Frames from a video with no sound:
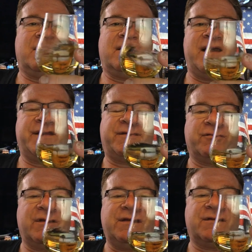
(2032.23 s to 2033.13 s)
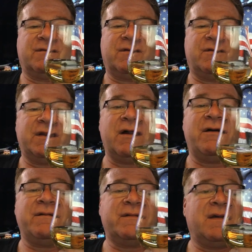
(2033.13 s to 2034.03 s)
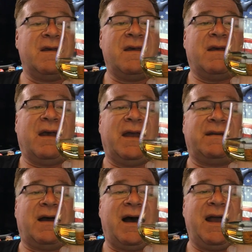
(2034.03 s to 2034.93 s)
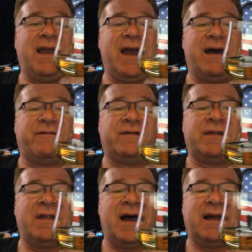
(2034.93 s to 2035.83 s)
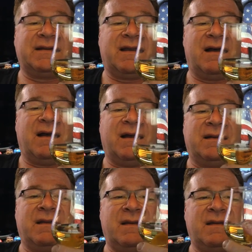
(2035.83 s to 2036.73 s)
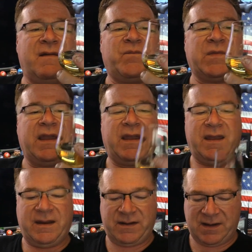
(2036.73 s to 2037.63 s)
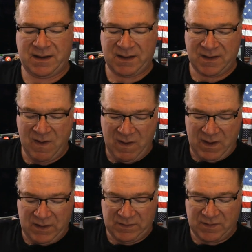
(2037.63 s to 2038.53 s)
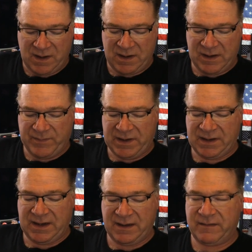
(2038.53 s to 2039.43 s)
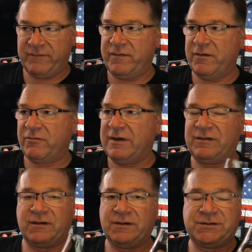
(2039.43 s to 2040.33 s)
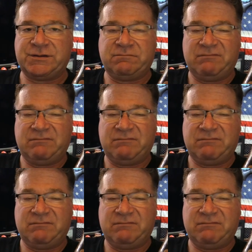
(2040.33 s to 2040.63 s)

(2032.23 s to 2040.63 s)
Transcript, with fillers: less reason to. You know, and I have not gone and uh, done up any of the research